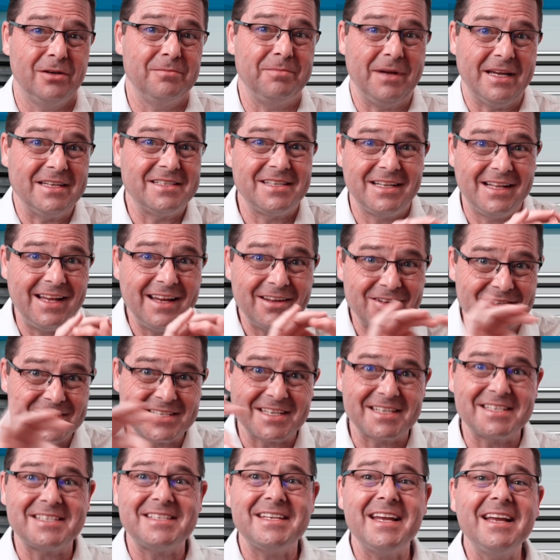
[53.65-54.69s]
basically, because
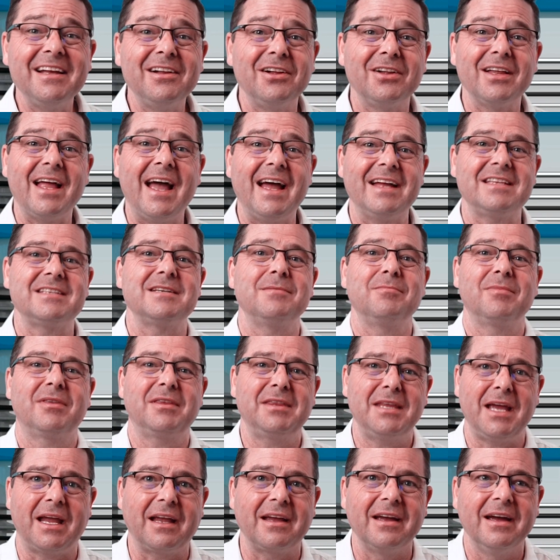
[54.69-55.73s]
it's a single atom
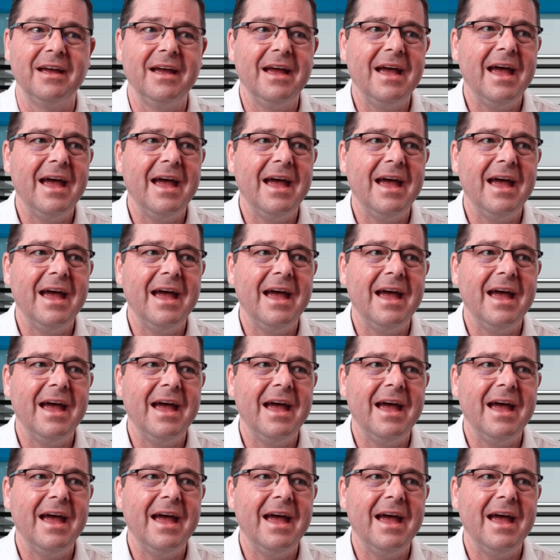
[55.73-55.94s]
thick.